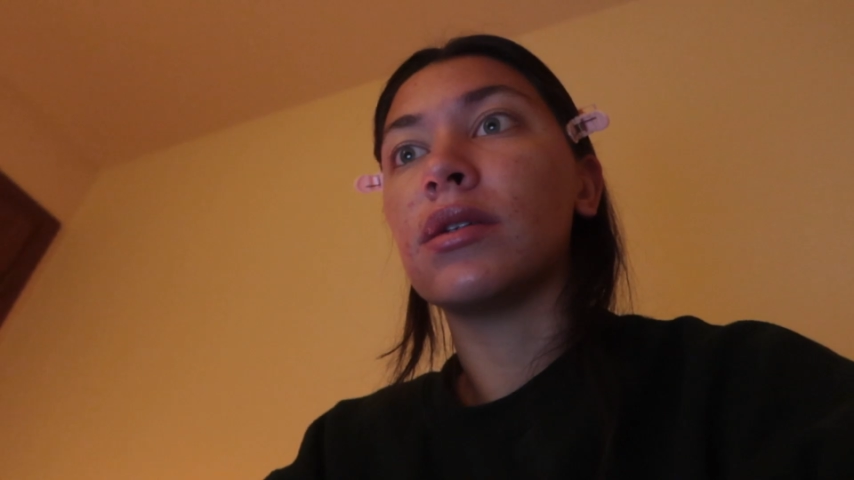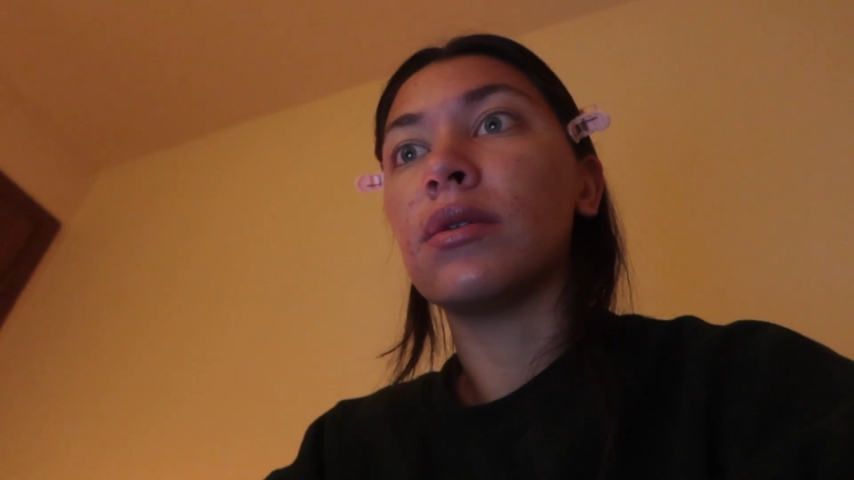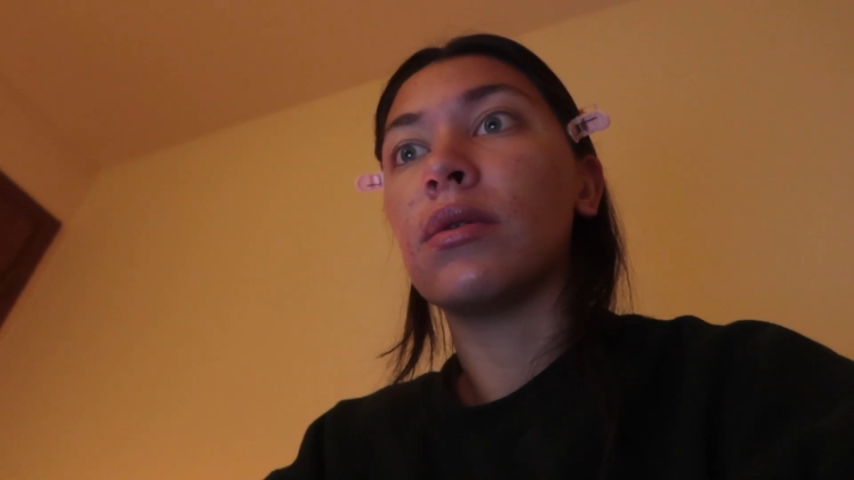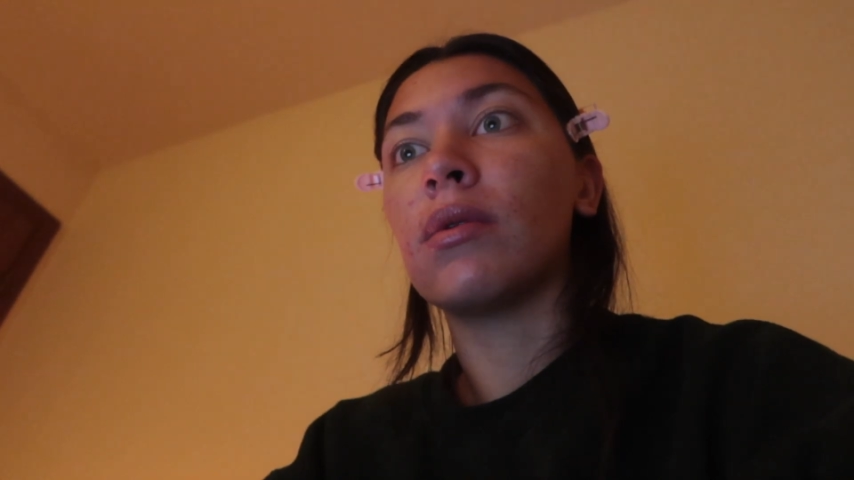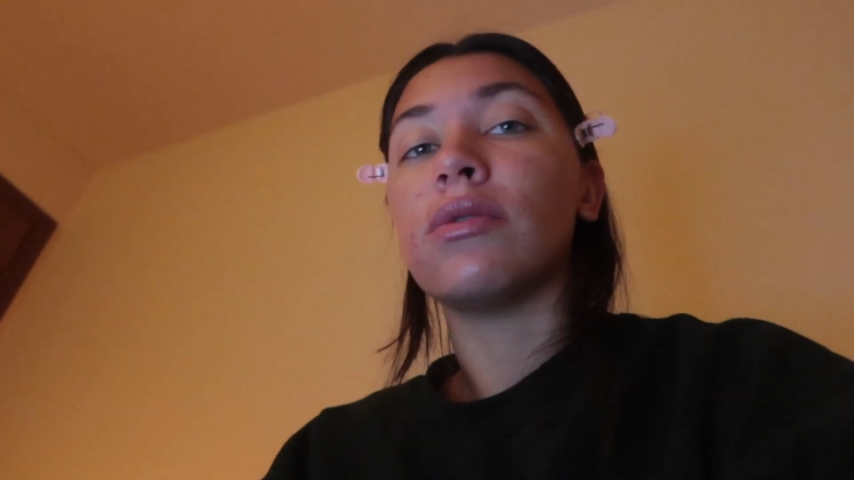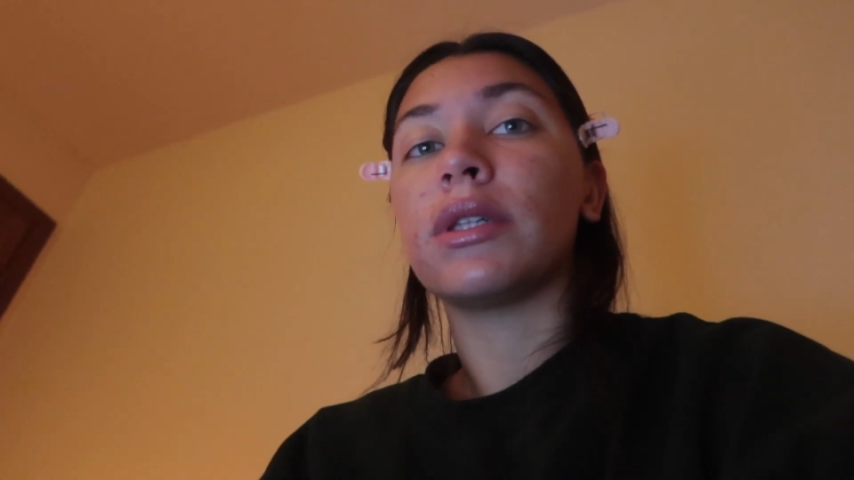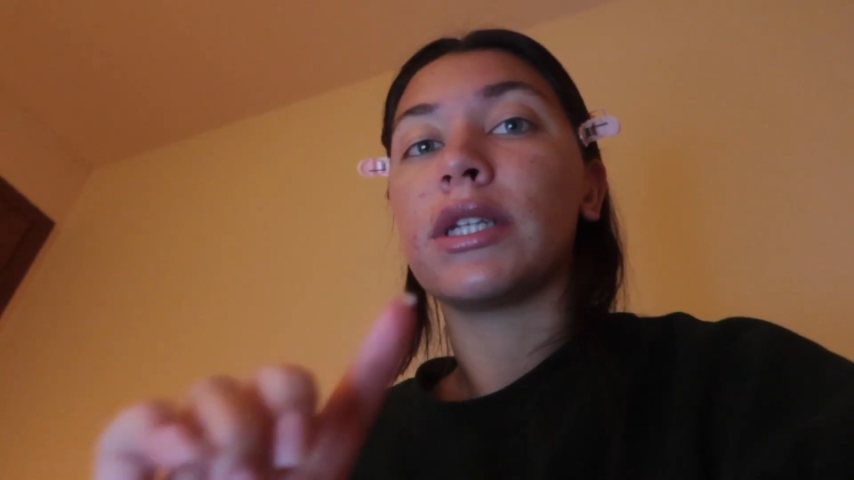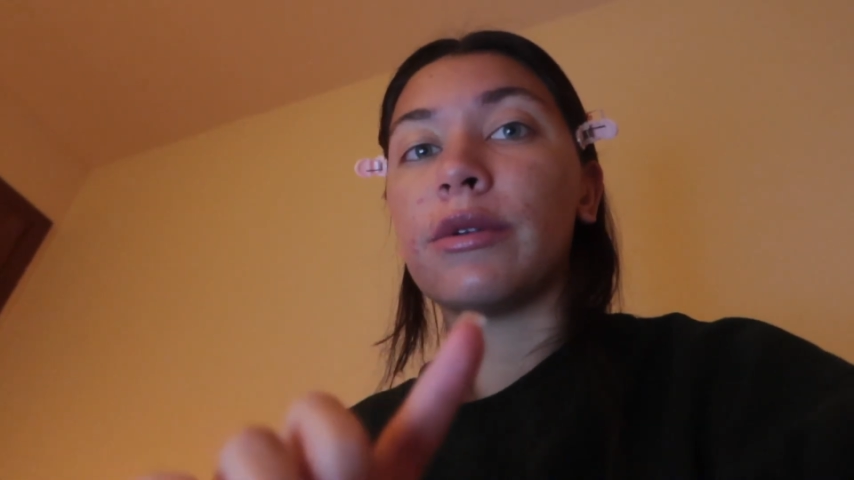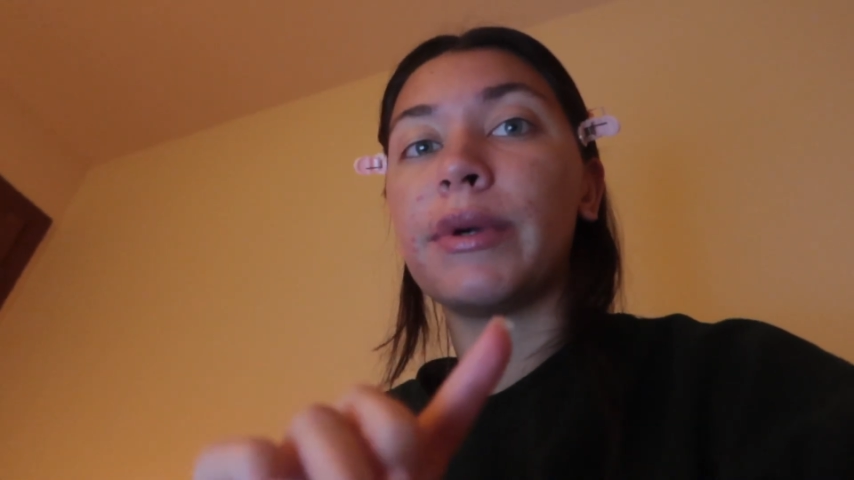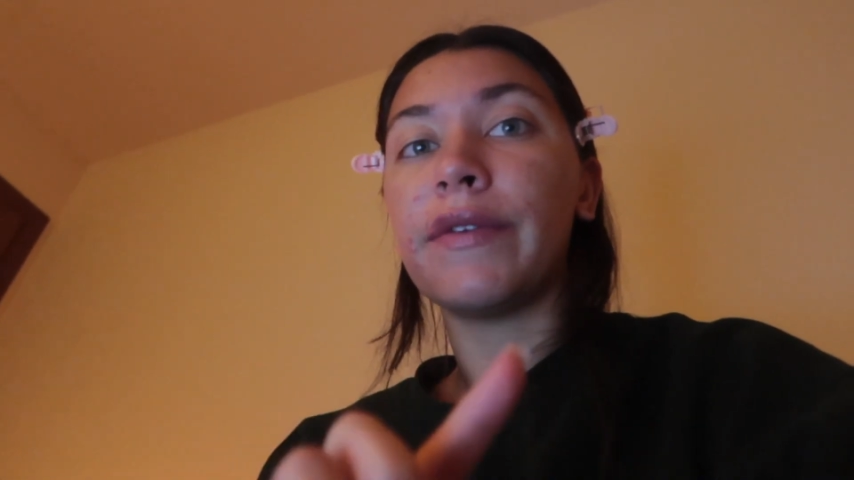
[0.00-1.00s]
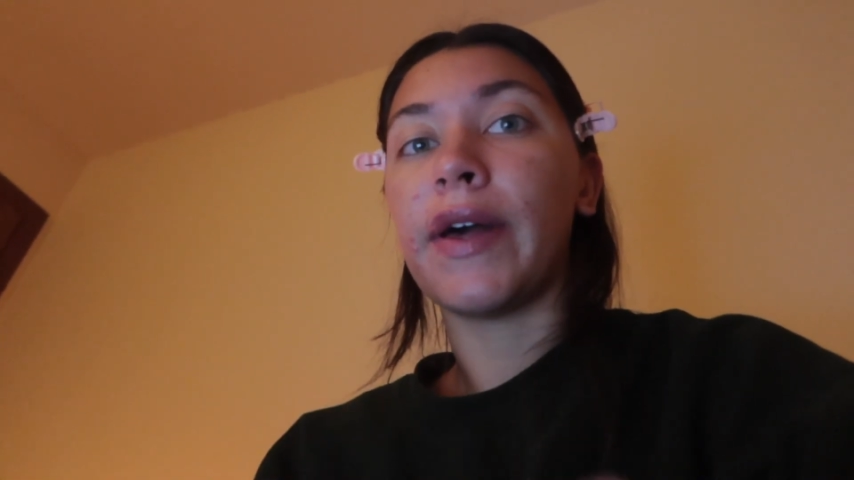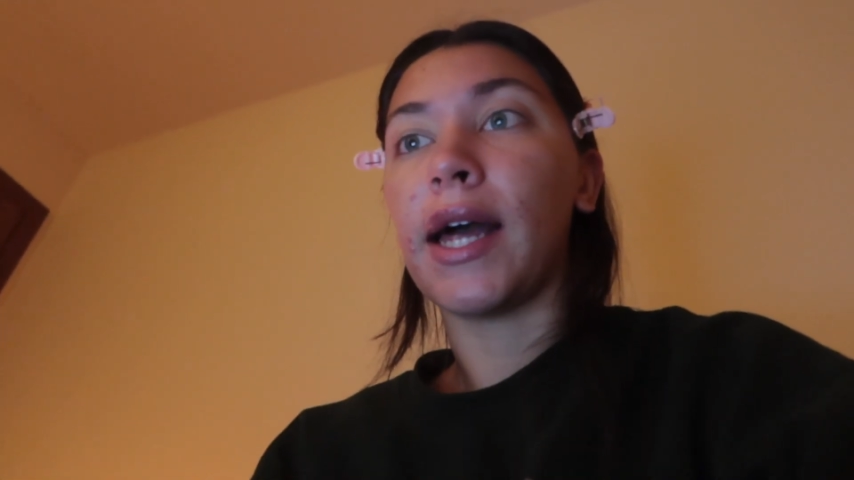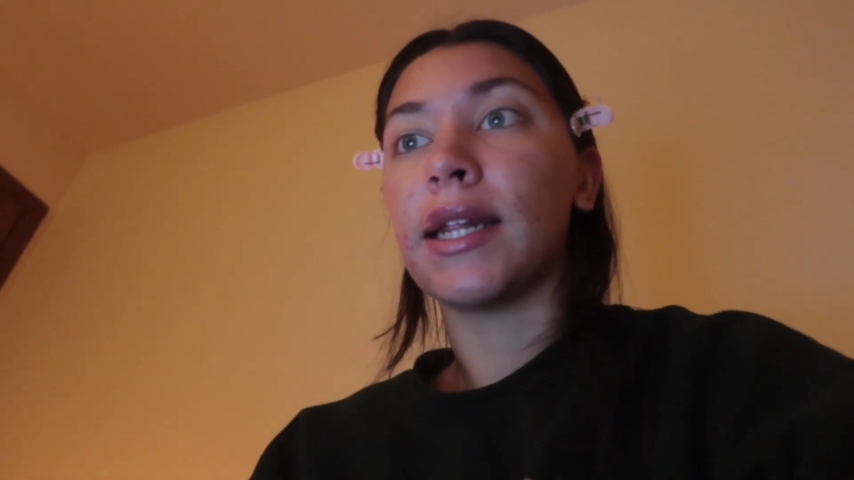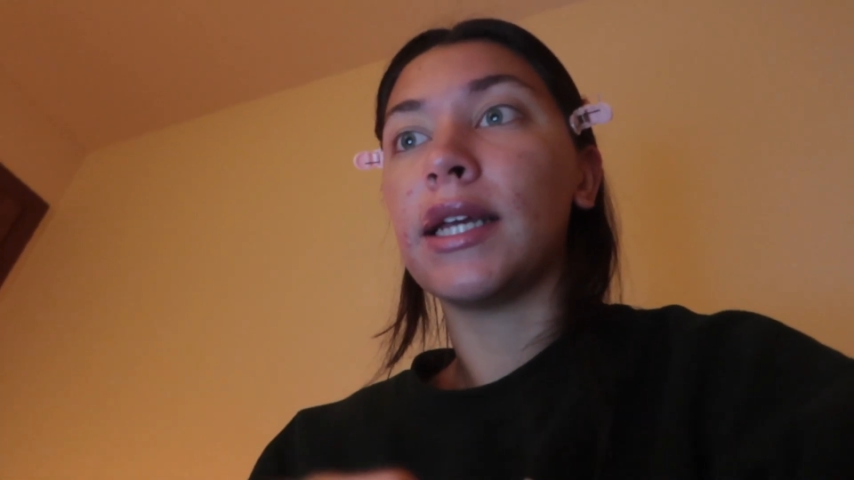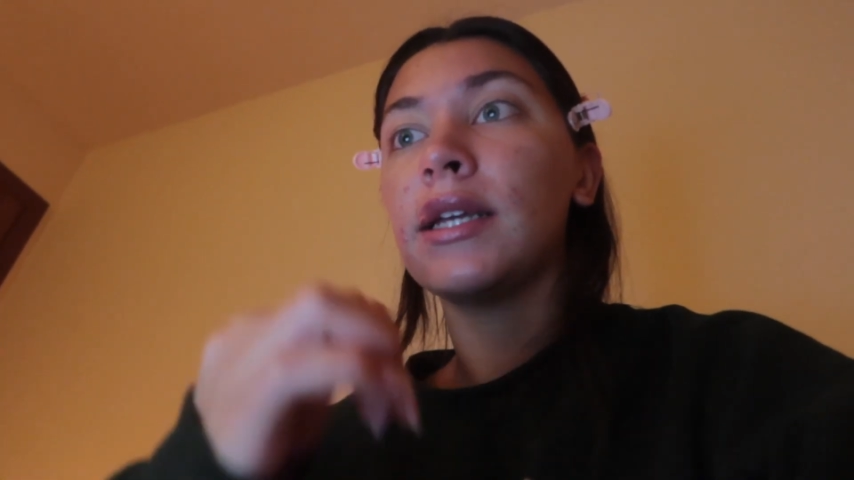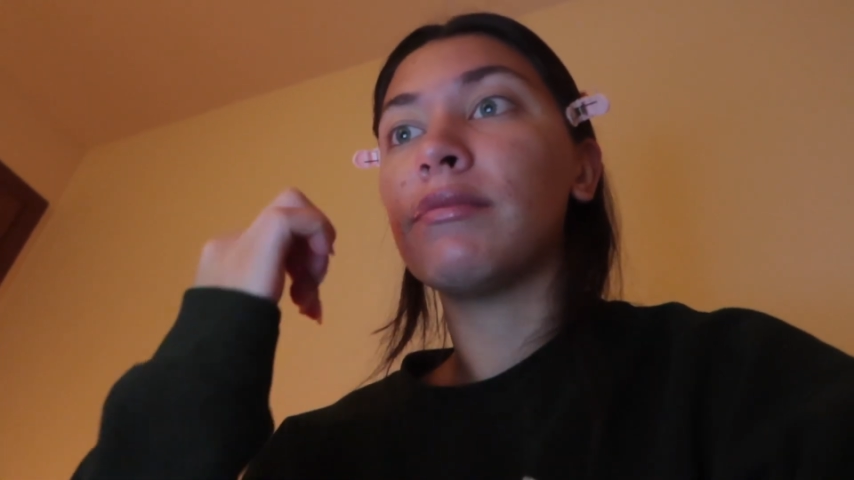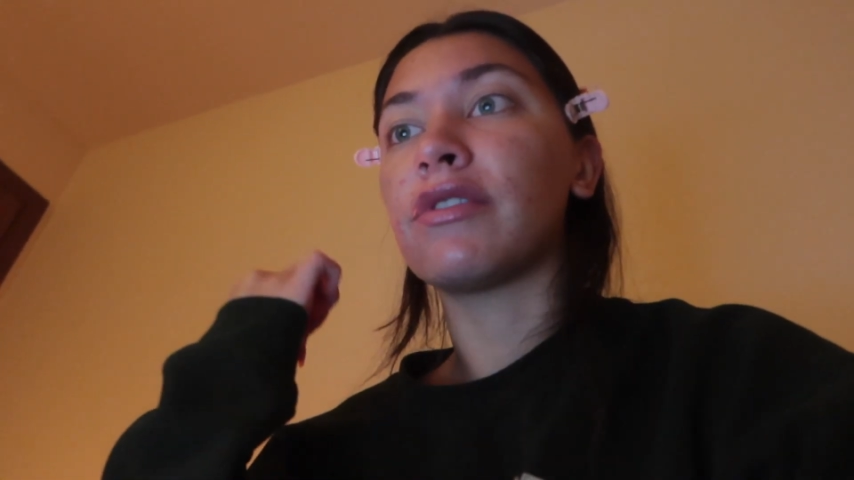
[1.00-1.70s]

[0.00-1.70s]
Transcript: to do a little bit of editing